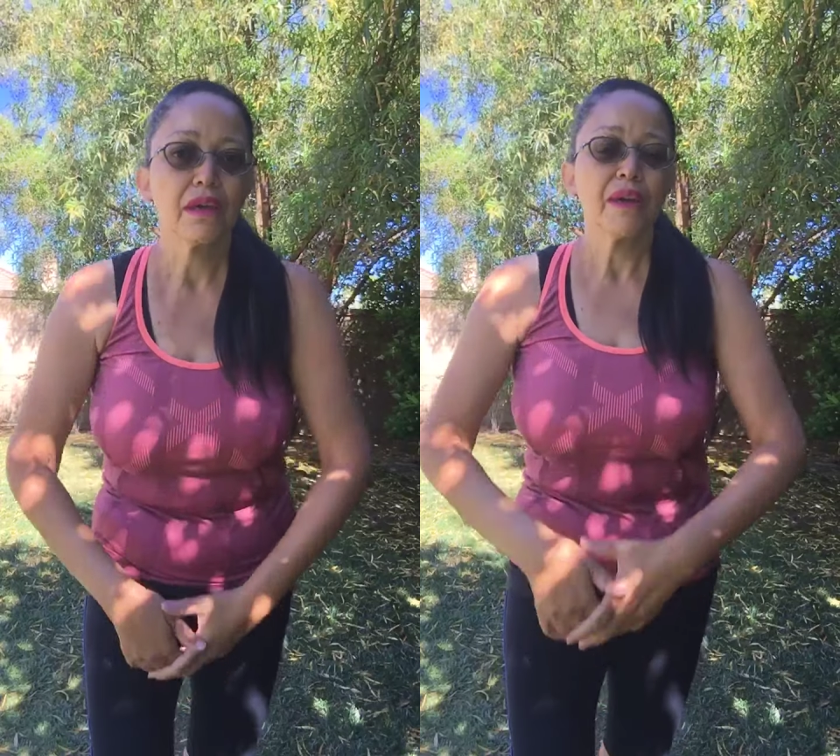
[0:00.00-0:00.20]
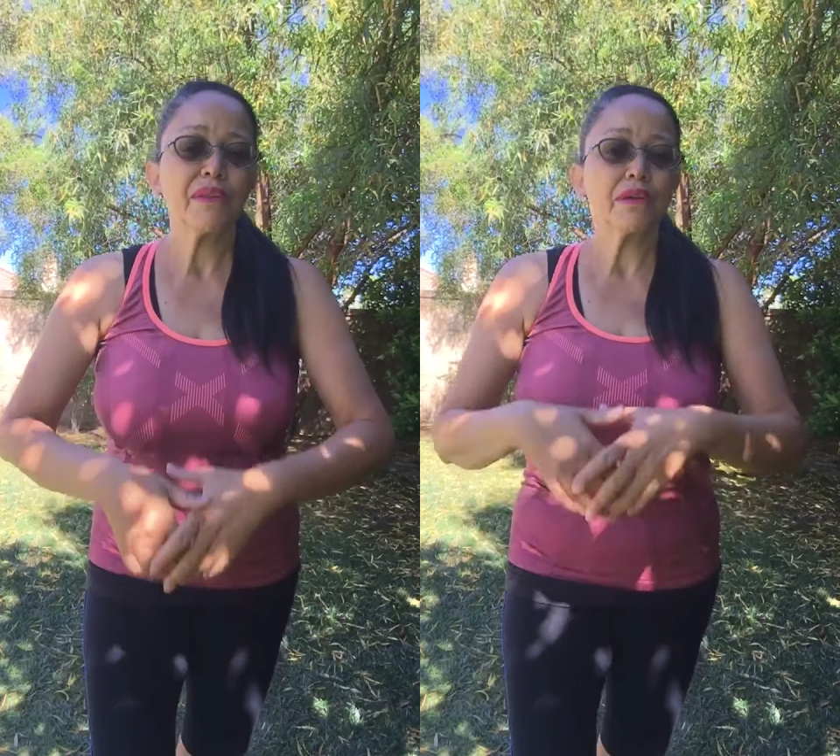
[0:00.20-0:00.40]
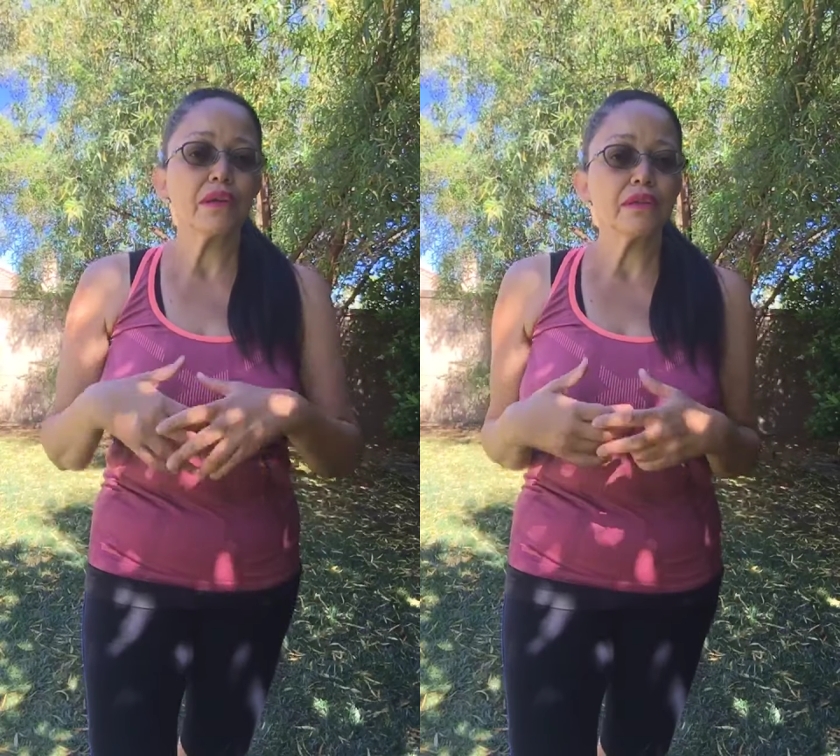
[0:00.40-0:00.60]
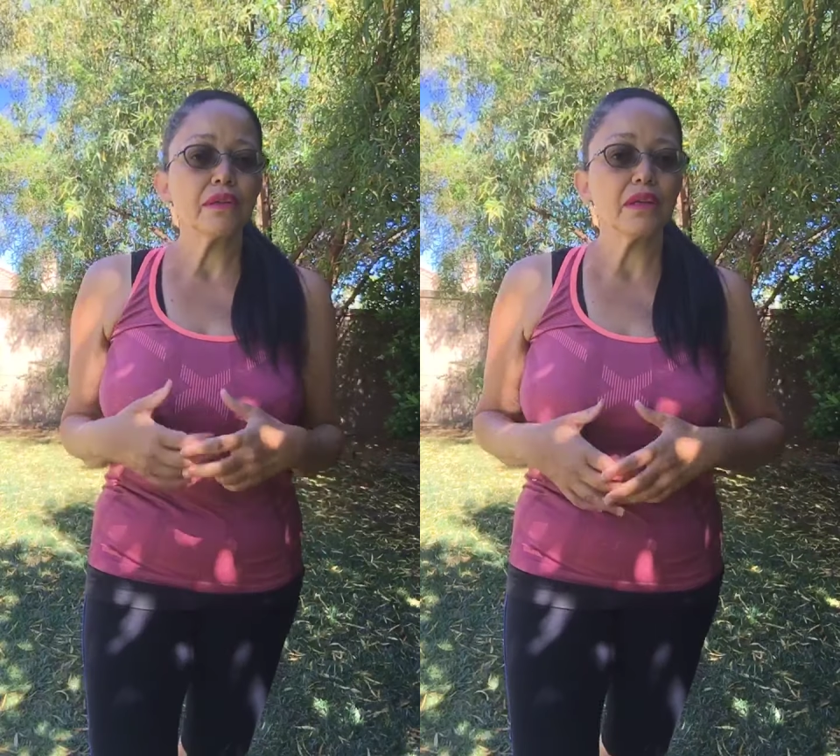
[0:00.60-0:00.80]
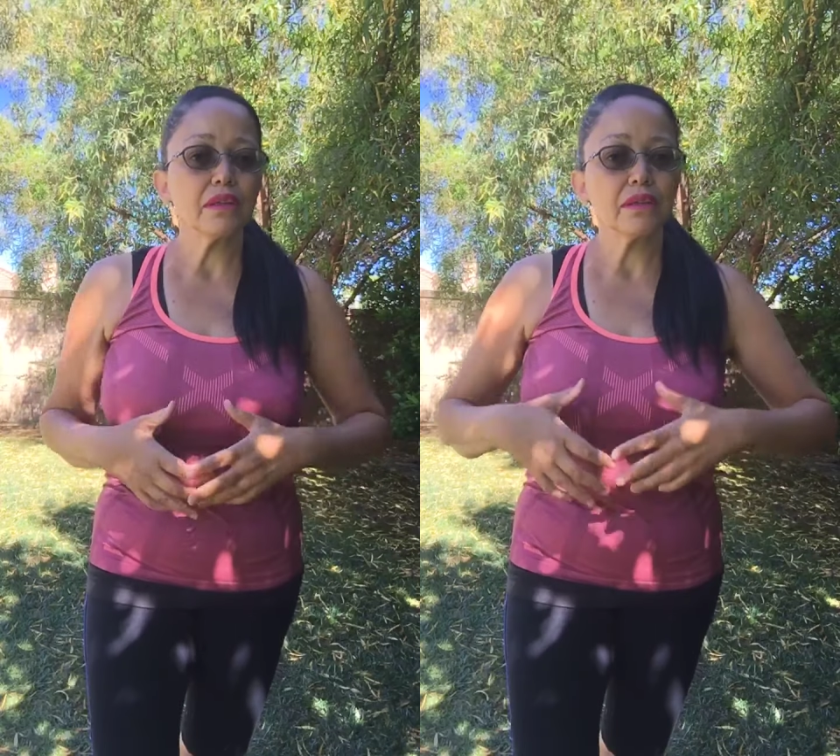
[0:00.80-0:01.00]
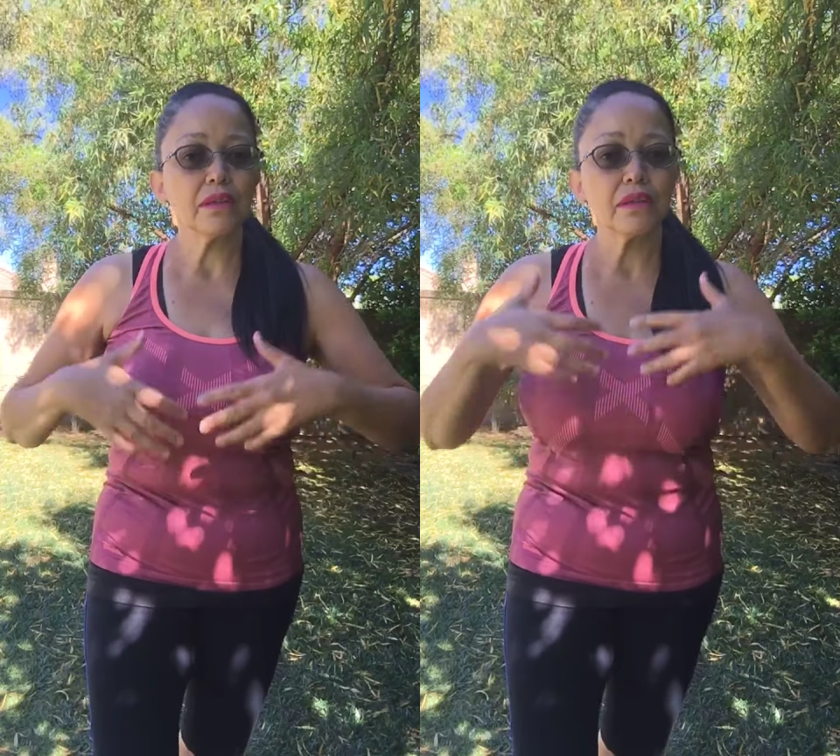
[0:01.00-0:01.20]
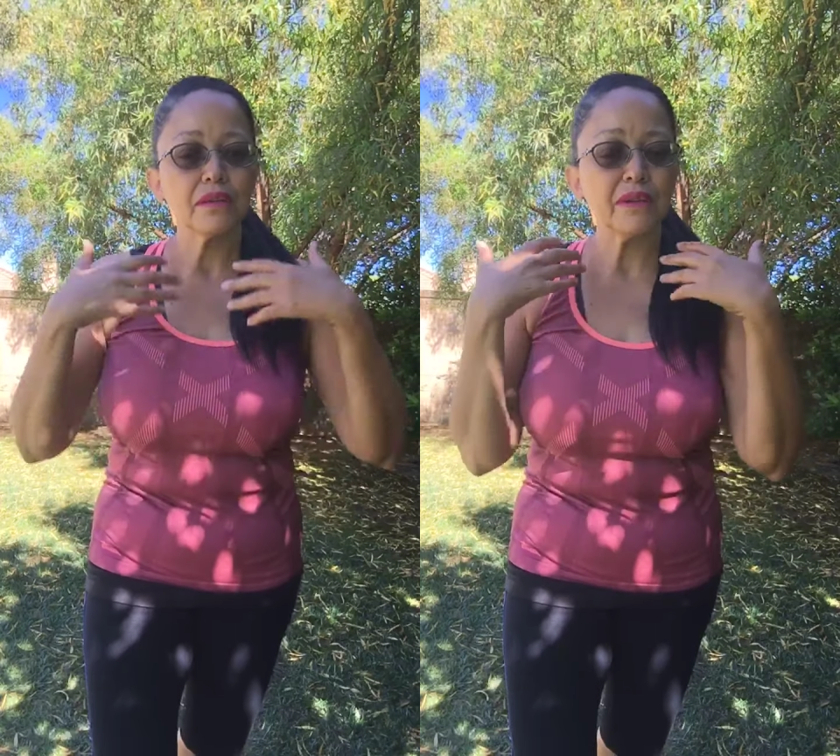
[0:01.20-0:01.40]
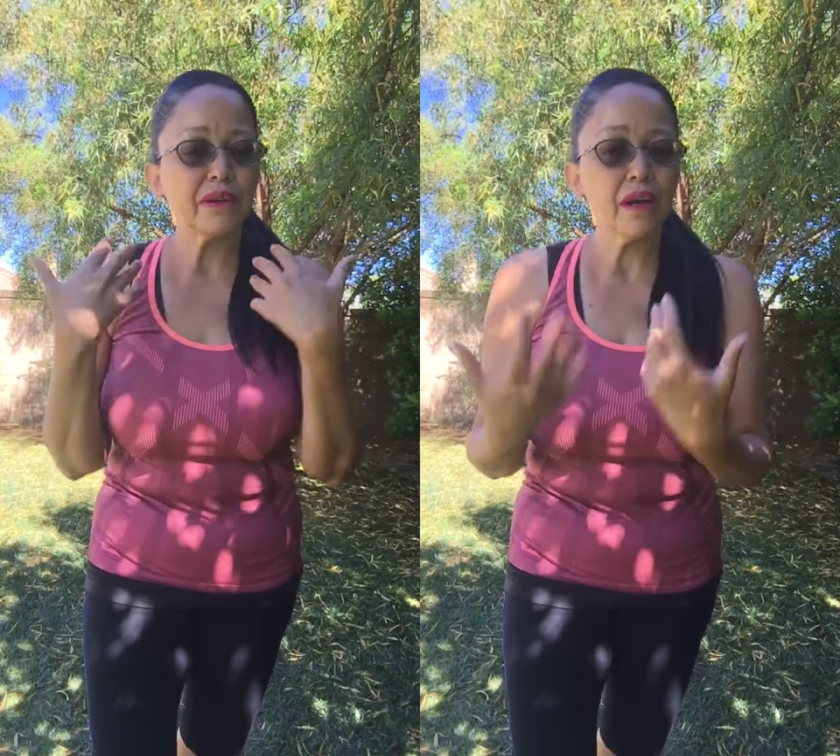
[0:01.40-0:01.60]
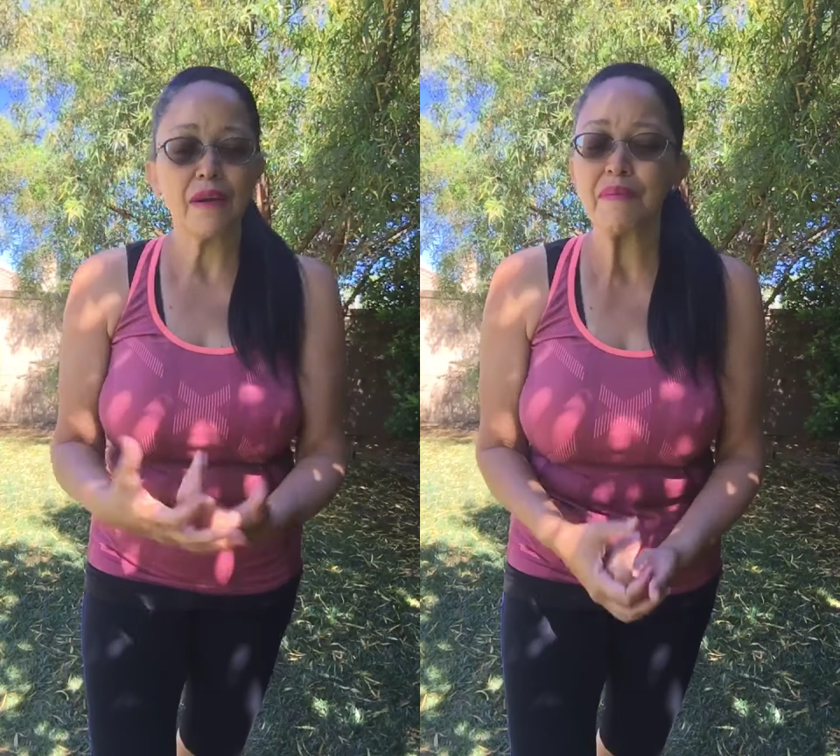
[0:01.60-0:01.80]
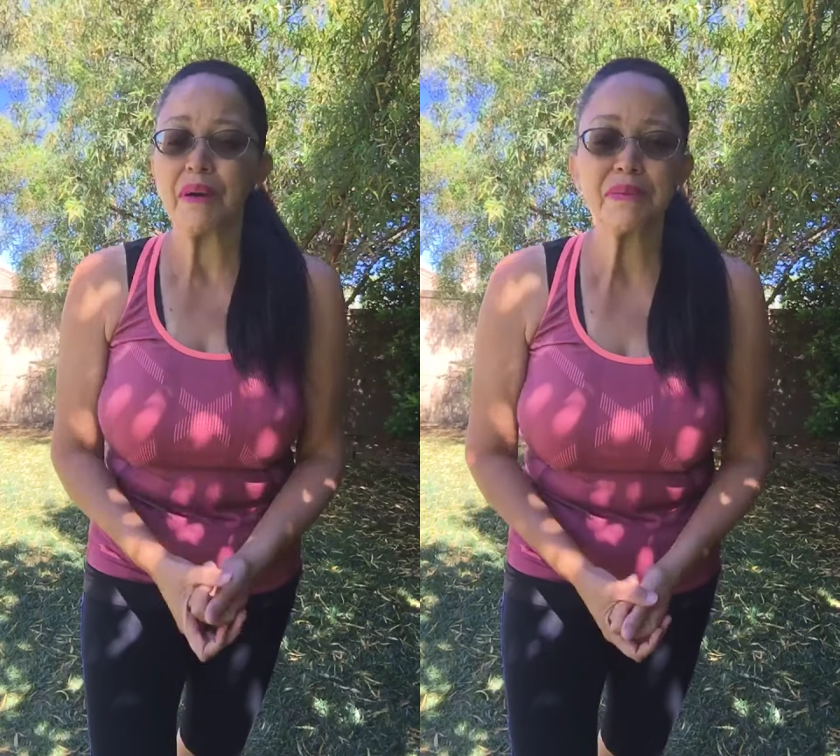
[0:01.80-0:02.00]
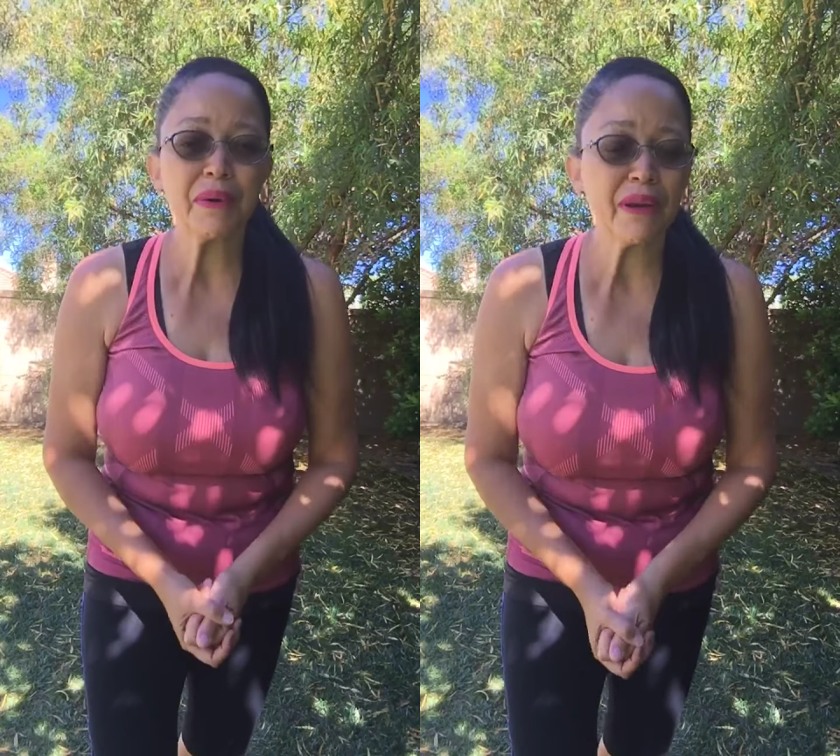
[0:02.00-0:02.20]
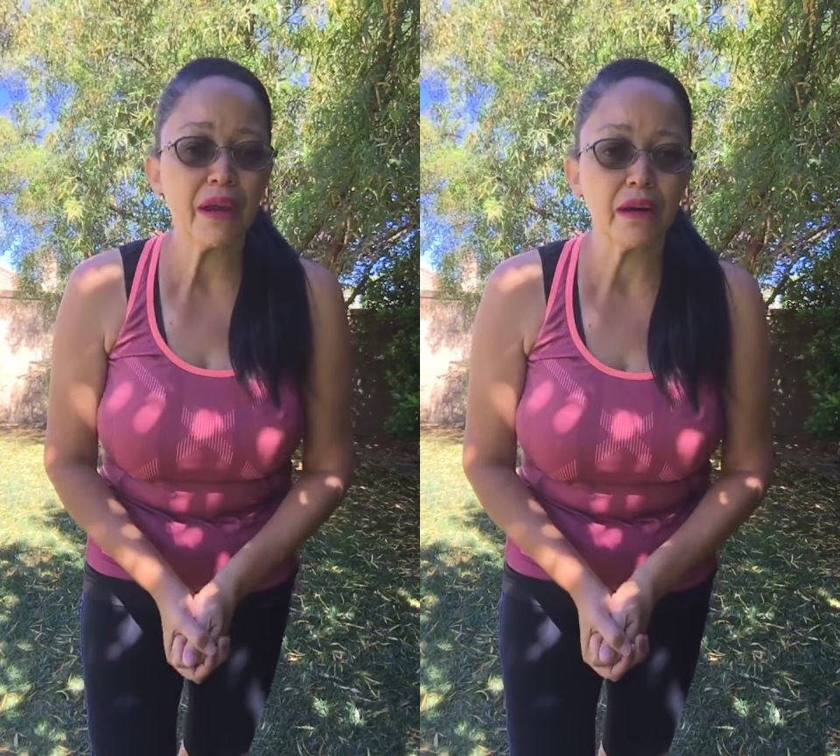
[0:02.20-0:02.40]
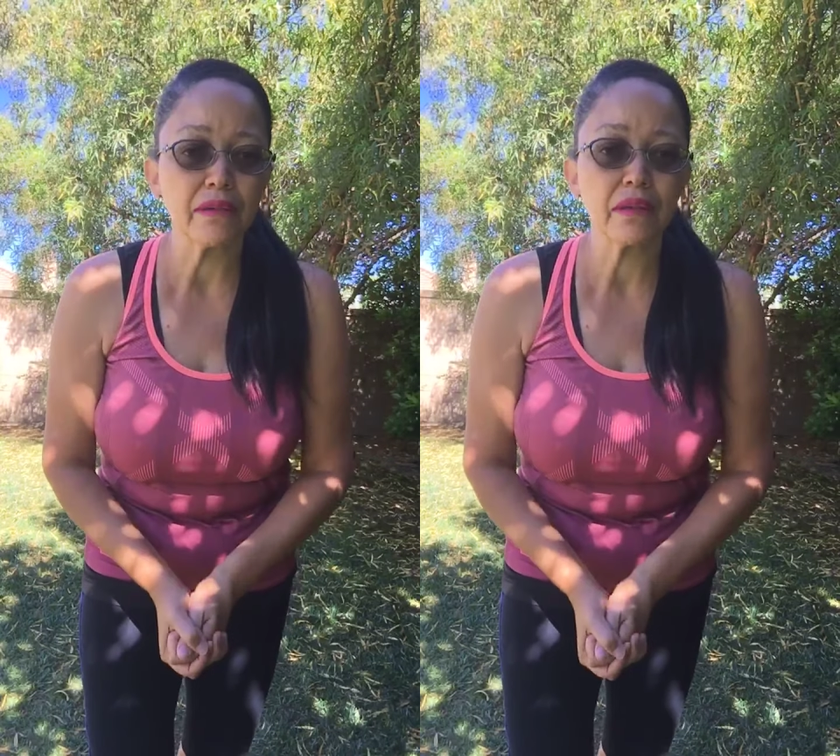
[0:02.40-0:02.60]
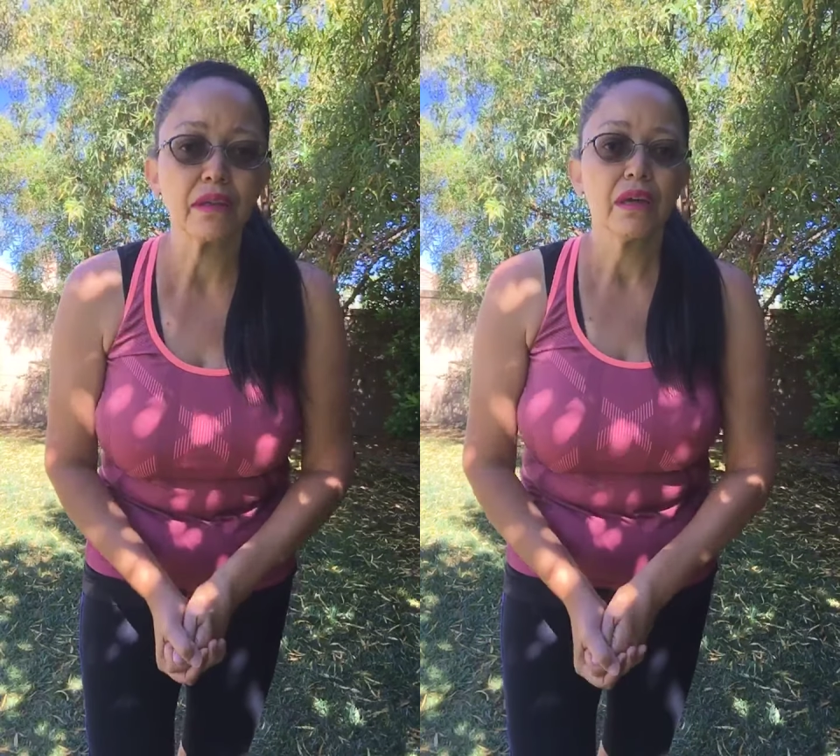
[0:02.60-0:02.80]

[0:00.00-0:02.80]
You know, you know, you know you could you could have much better health.